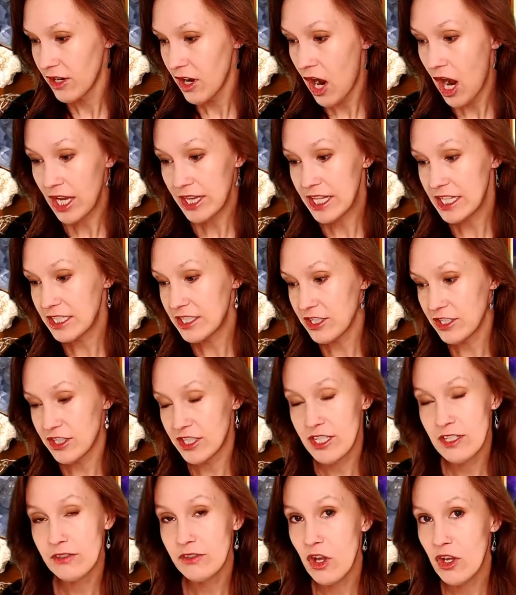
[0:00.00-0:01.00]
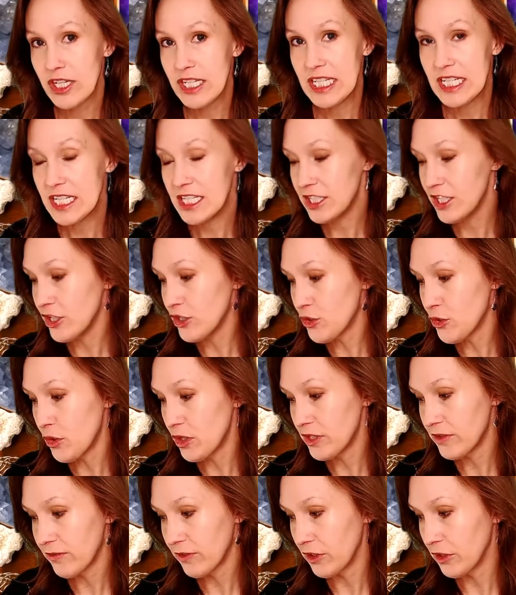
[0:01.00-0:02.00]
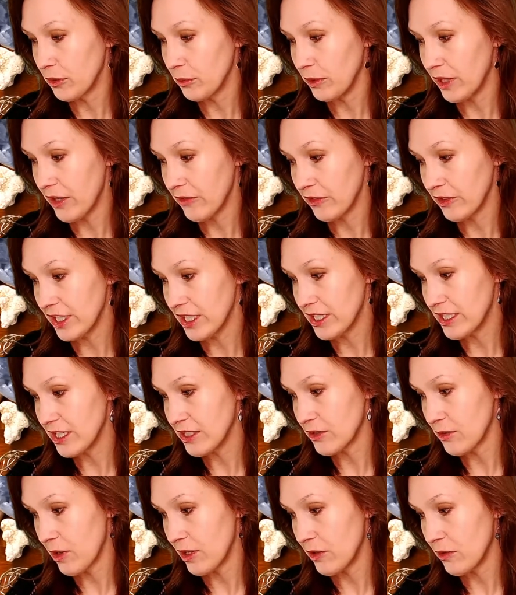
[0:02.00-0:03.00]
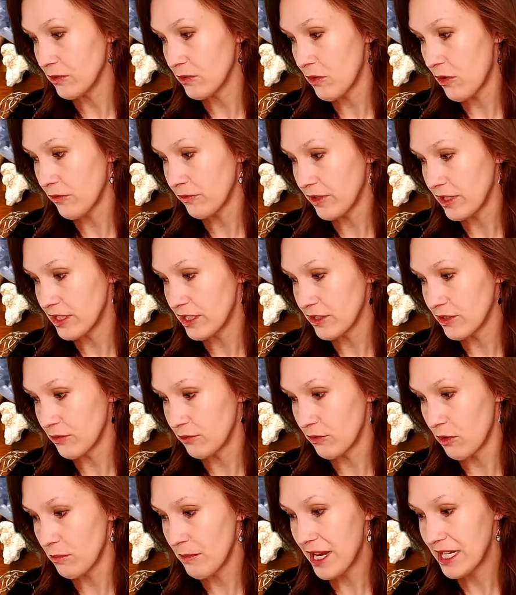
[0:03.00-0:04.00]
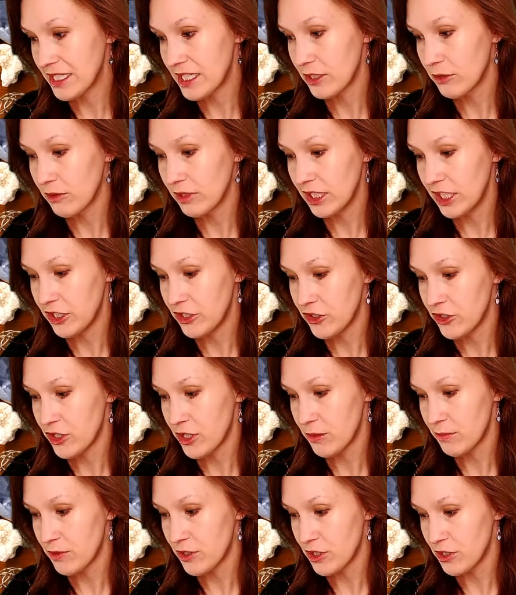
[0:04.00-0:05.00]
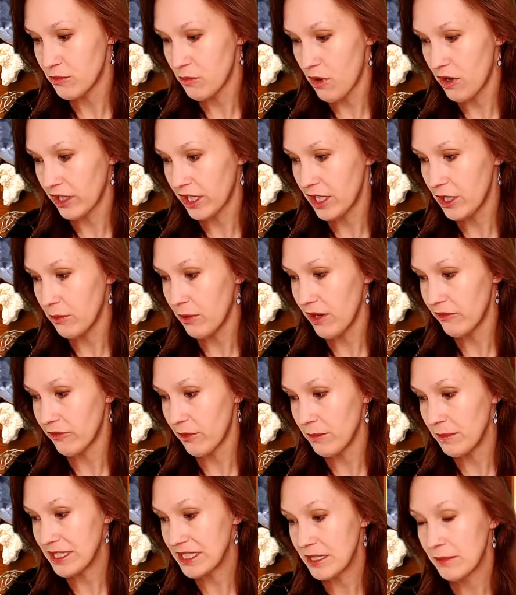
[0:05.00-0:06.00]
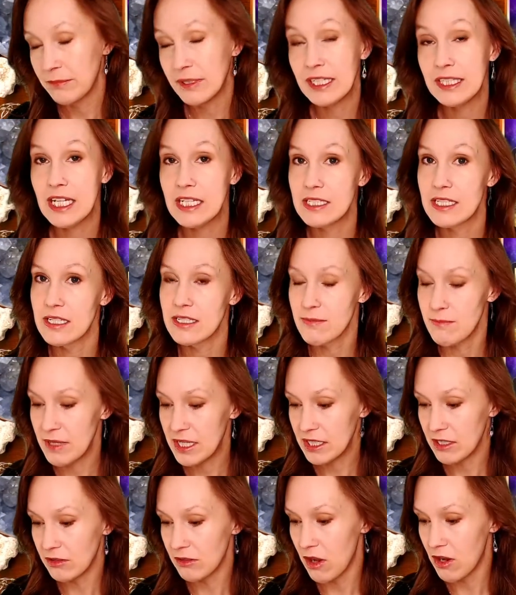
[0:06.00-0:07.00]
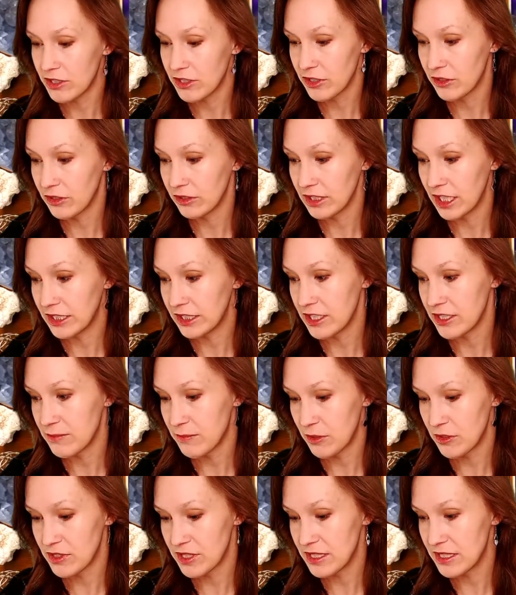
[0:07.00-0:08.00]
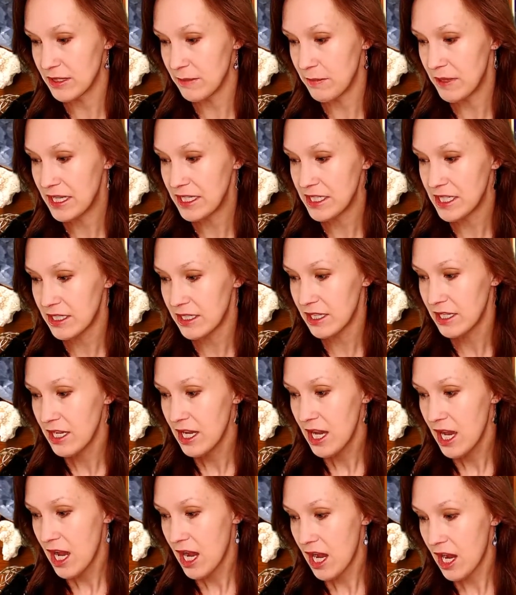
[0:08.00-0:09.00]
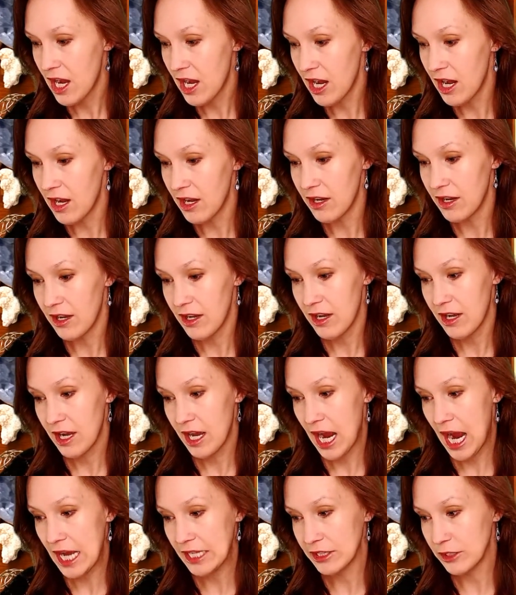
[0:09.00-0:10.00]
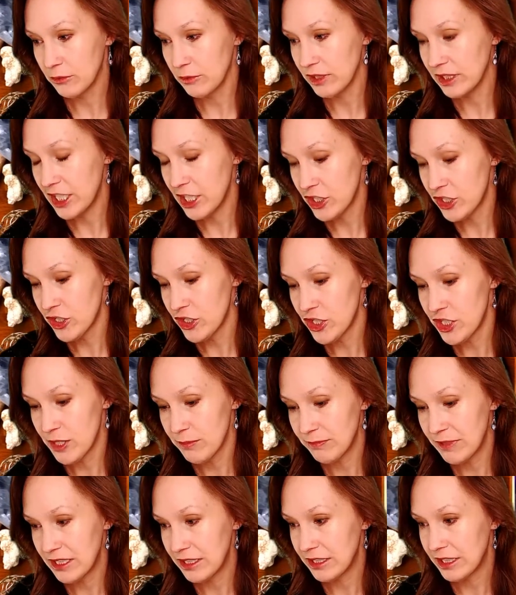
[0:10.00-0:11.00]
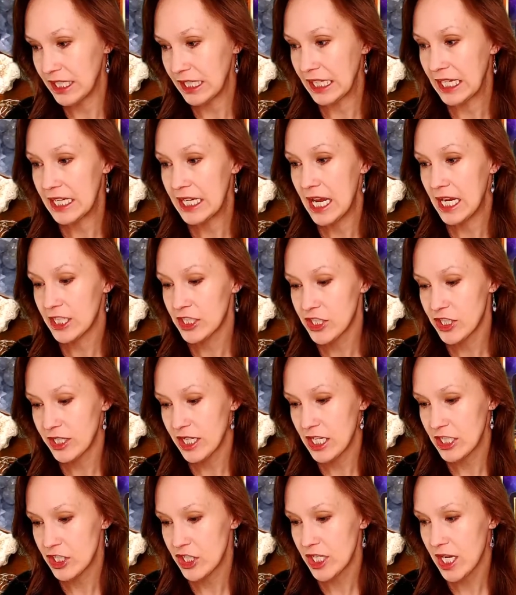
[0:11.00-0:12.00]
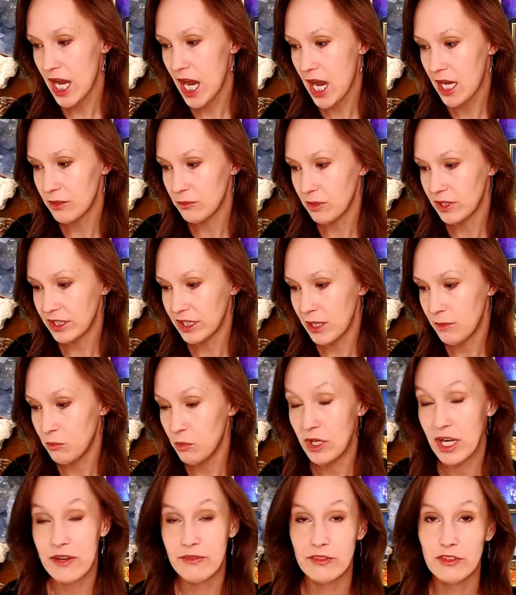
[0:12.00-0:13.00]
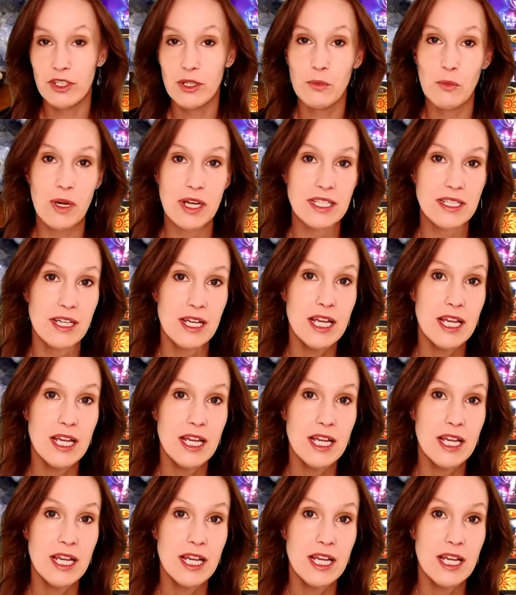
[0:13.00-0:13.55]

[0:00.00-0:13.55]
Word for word: This is still not an easy choice for her, whatever this is. So I don't know if this is a romantic relationship she's walking away from. It's something that does mean a lot to her, like this person's opinion uh, and the relationship, the connection that she had with them, whatever it was,